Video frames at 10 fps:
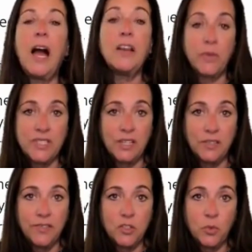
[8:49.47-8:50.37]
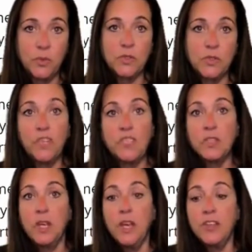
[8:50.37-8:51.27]
high-risk individuals. So
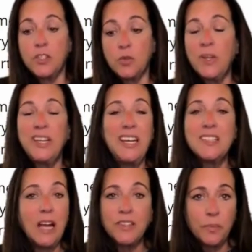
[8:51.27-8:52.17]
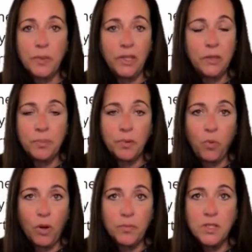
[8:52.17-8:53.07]
these screening is not typically
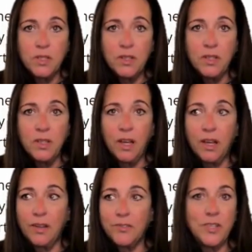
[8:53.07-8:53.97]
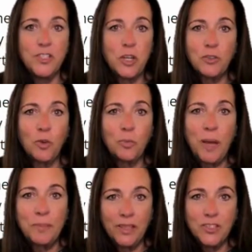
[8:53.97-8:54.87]
performed to the general
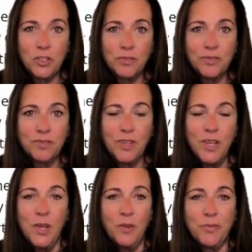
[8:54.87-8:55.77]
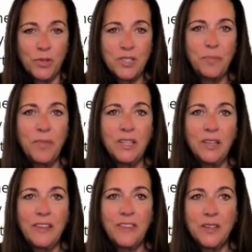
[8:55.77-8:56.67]
population for something
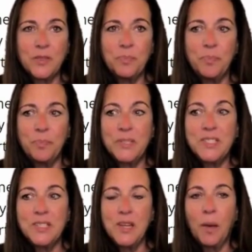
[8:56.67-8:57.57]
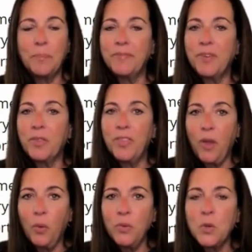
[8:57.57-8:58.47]
like this. But for
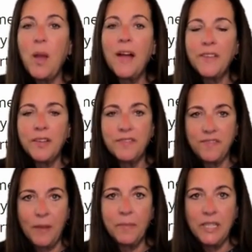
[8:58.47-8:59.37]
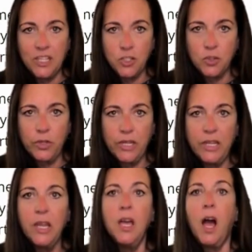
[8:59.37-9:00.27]
those who have a family
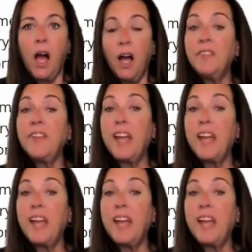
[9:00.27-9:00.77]
history of